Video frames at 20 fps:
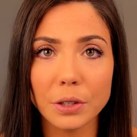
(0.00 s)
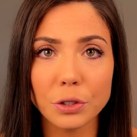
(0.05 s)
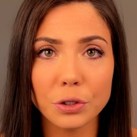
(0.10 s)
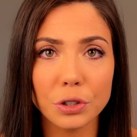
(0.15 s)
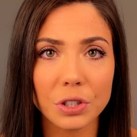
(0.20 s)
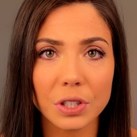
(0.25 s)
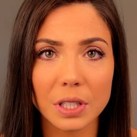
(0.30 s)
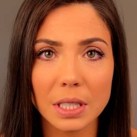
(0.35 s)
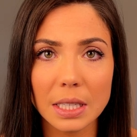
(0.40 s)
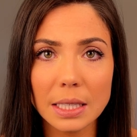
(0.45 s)
you
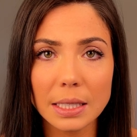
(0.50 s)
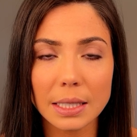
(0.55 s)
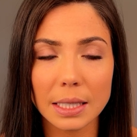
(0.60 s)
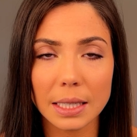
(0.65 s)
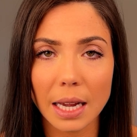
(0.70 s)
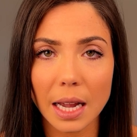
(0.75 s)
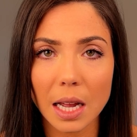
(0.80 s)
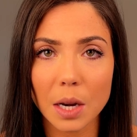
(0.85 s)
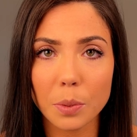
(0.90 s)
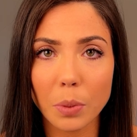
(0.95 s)
just need to
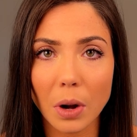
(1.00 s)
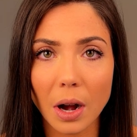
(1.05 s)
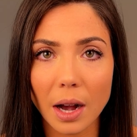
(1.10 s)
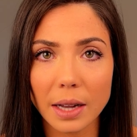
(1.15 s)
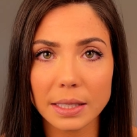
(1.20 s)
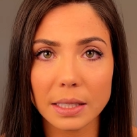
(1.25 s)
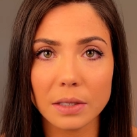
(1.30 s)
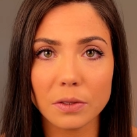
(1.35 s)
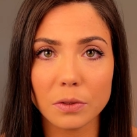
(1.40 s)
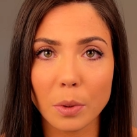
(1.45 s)
gain
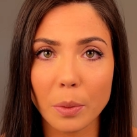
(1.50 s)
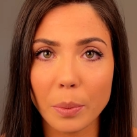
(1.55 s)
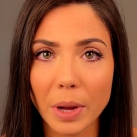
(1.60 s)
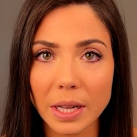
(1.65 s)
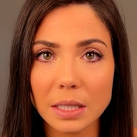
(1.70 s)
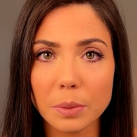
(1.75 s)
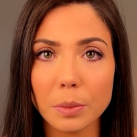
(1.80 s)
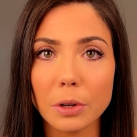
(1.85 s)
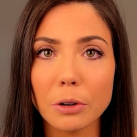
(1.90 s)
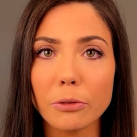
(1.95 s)
positive
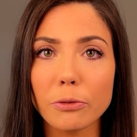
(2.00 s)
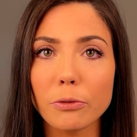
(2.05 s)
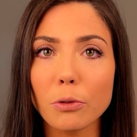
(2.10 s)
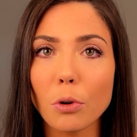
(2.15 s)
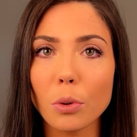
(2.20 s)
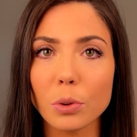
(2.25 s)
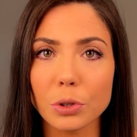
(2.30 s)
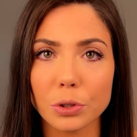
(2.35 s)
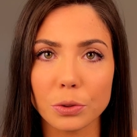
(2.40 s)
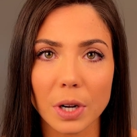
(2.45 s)
momentum in a
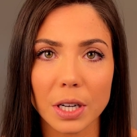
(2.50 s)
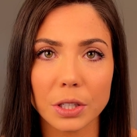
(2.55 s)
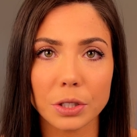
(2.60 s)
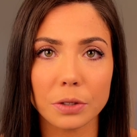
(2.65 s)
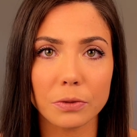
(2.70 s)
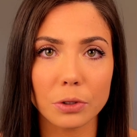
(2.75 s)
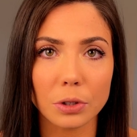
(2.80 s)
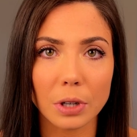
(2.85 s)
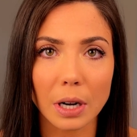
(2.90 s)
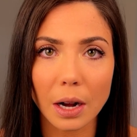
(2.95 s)
forward
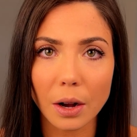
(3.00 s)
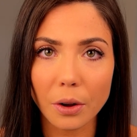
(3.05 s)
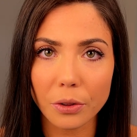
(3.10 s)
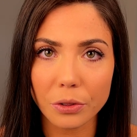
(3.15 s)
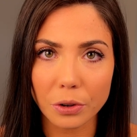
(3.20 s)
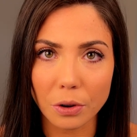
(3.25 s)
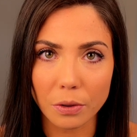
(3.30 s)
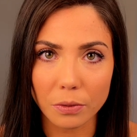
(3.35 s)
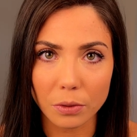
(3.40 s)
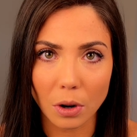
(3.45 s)
direction for your health
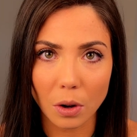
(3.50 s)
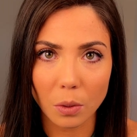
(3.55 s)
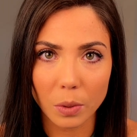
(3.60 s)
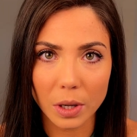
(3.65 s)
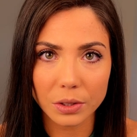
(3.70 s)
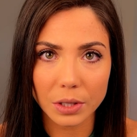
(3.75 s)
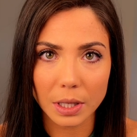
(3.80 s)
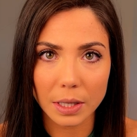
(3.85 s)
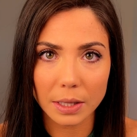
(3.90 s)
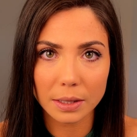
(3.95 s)
and overall
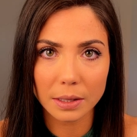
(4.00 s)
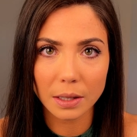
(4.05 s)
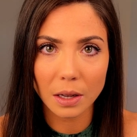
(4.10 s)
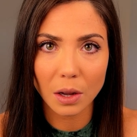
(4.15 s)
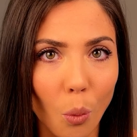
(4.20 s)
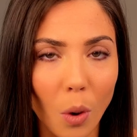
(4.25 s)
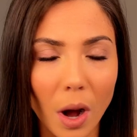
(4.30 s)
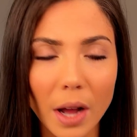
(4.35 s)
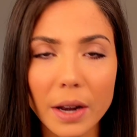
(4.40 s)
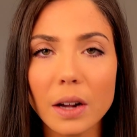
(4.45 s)
wellness,
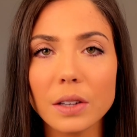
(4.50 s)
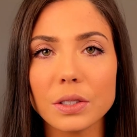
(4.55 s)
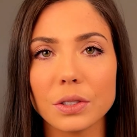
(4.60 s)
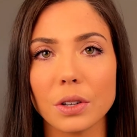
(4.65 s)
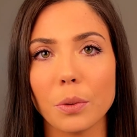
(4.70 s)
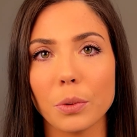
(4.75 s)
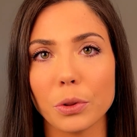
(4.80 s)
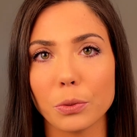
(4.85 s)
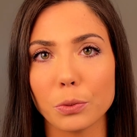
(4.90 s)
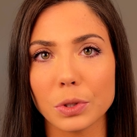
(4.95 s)
why not
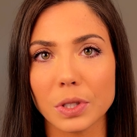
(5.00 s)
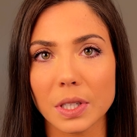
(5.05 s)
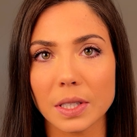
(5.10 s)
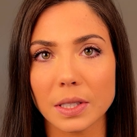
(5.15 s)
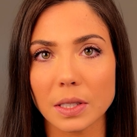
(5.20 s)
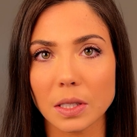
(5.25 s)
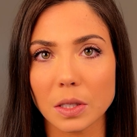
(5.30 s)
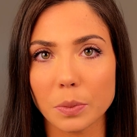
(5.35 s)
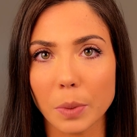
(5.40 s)
start with resistance